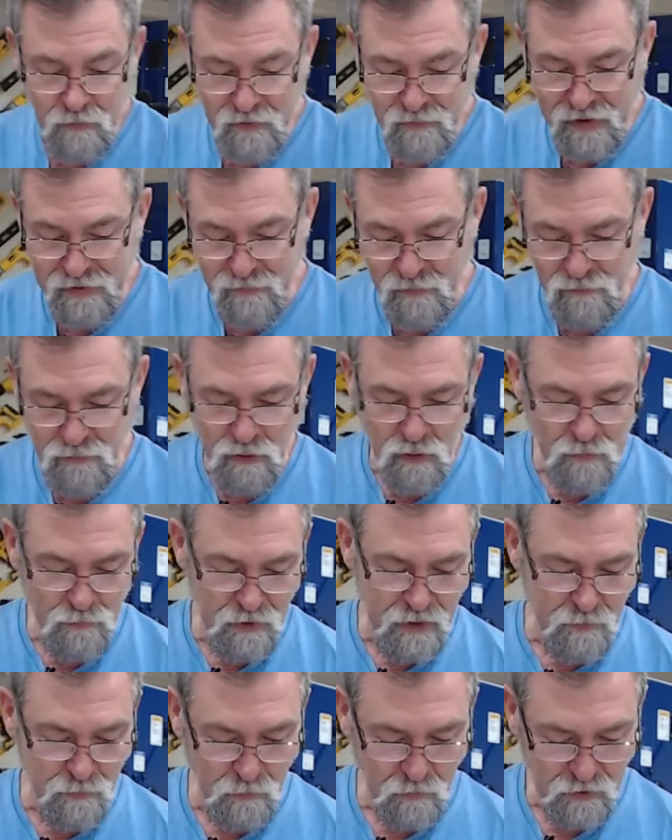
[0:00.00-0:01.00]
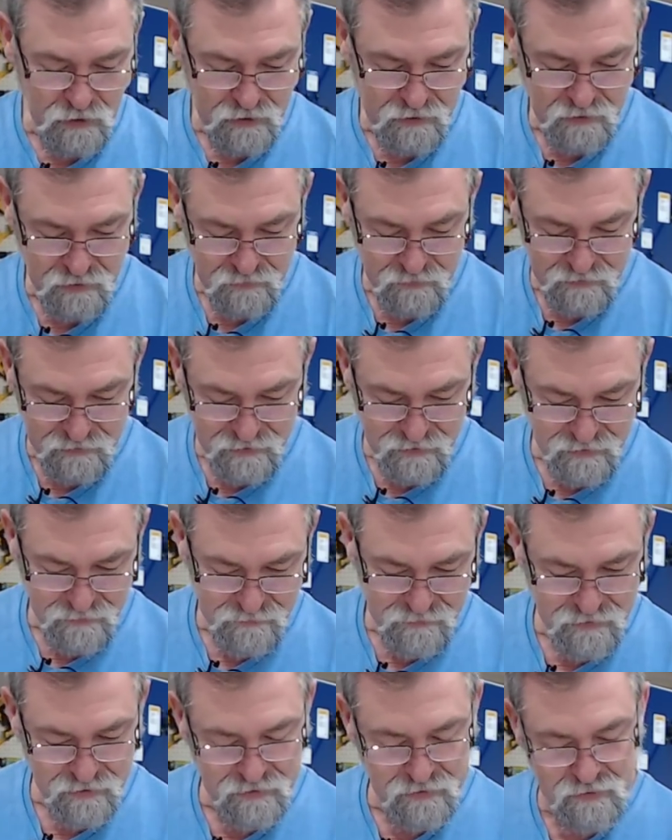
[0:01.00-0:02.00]
we've had a few people, and
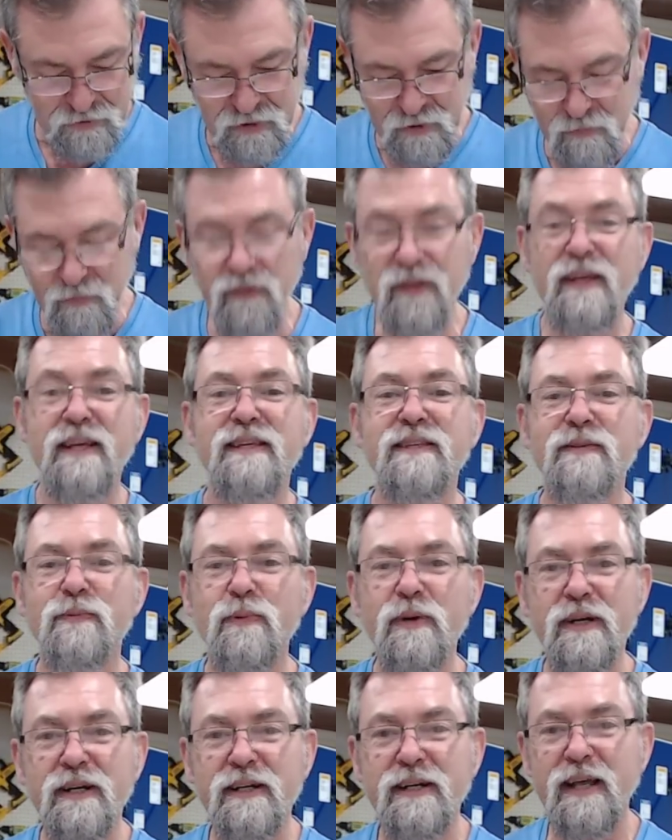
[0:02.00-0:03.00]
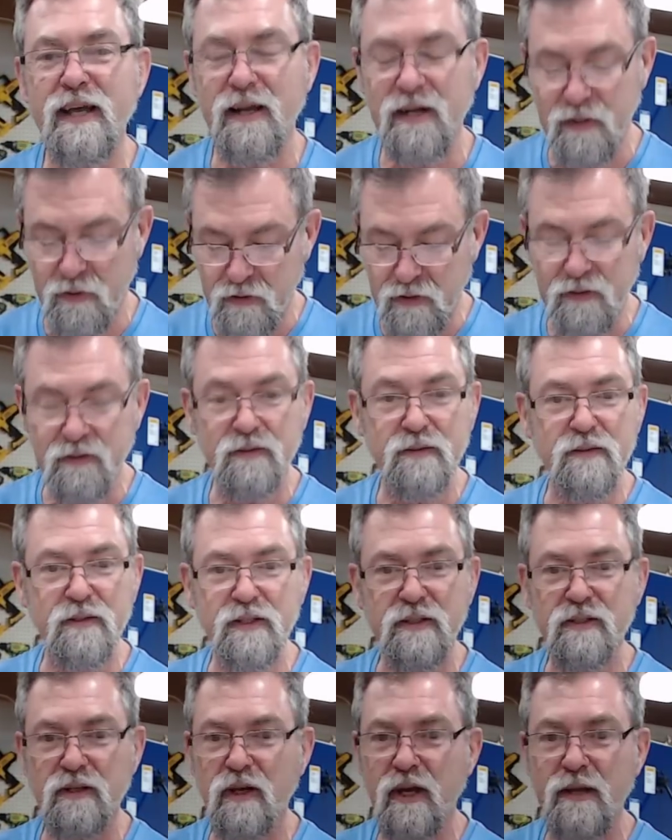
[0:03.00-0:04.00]
I've got some things written down here.
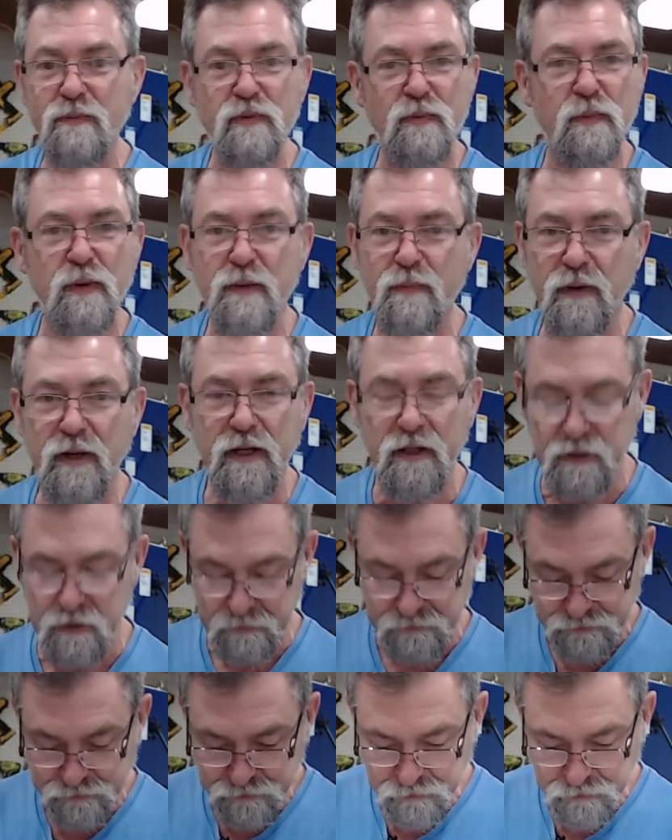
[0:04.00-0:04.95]
These are heaps of people entered.